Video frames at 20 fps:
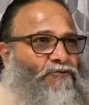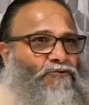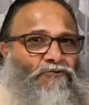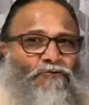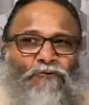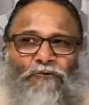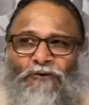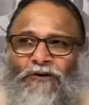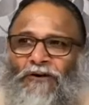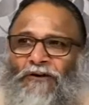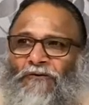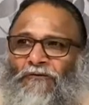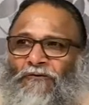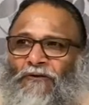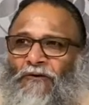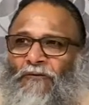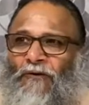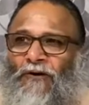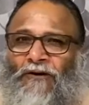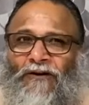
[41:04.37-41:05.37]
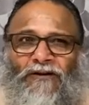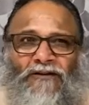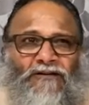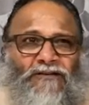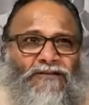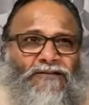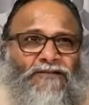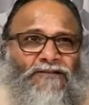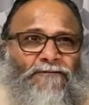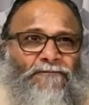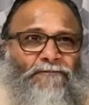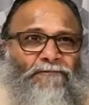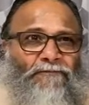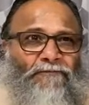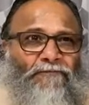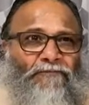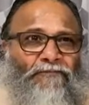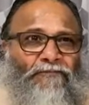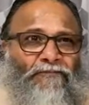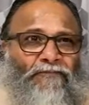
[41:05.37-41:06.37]
stone into the waters,
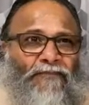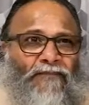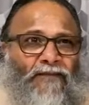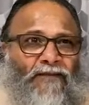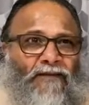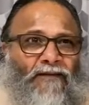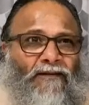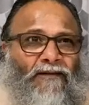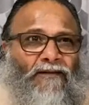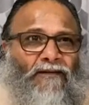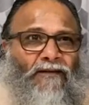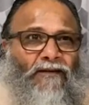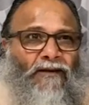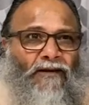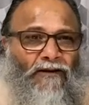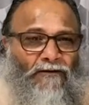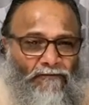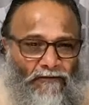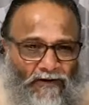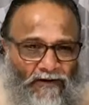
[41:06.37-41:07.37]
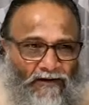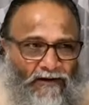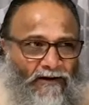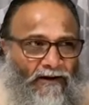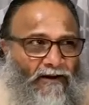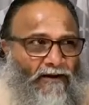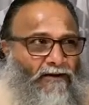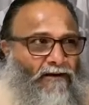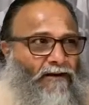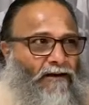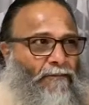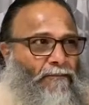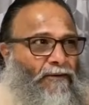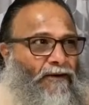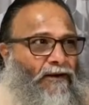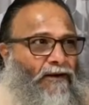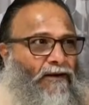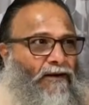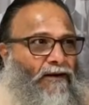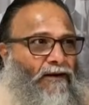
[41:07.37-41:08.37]
it will create a
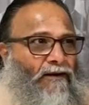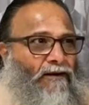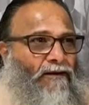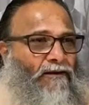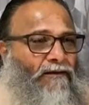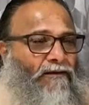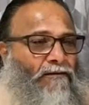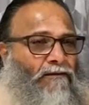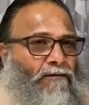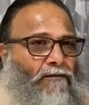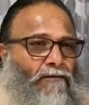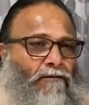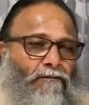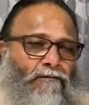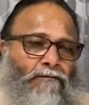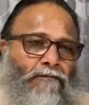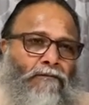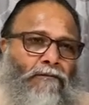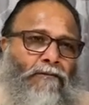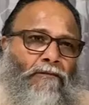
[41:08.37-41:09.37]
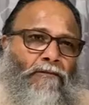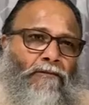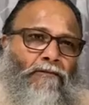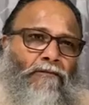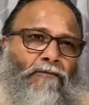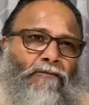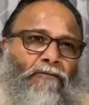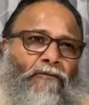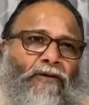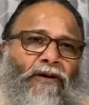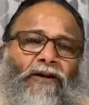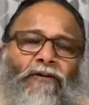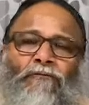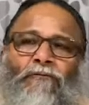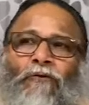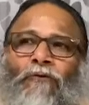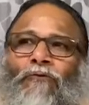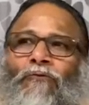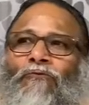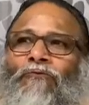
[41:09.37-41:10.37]
ripple. Wait
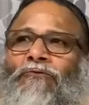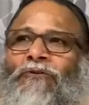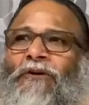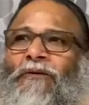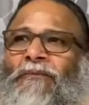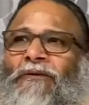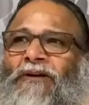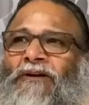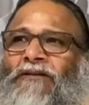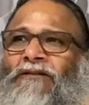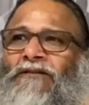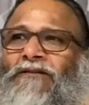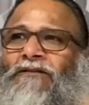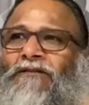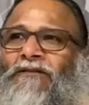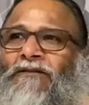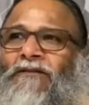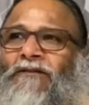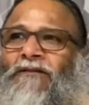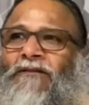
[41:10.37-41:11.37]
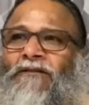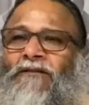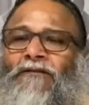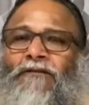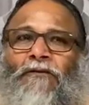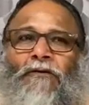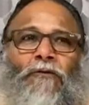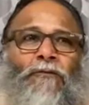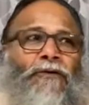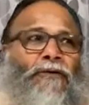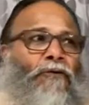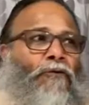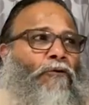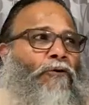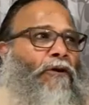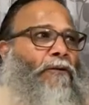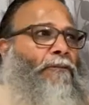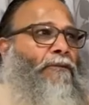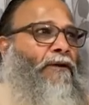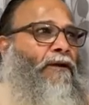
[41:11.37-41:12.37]
for 2-3 minutes, there will be
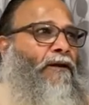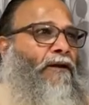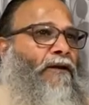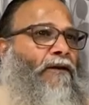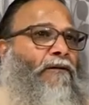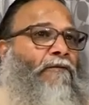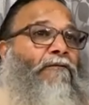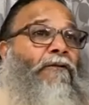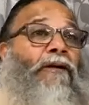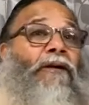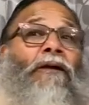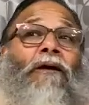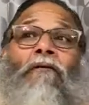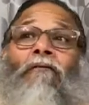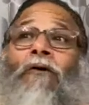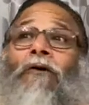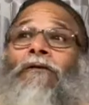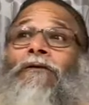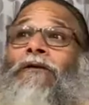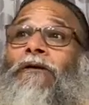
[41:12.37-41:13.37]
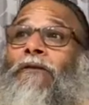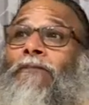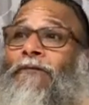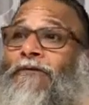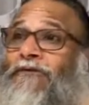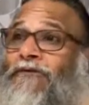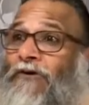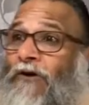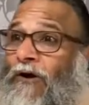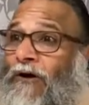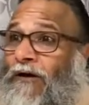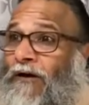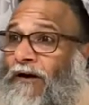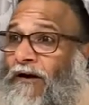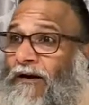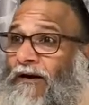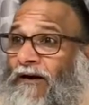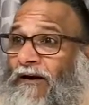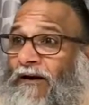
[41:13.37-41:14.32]
no ripple. Where have all the ripples gone?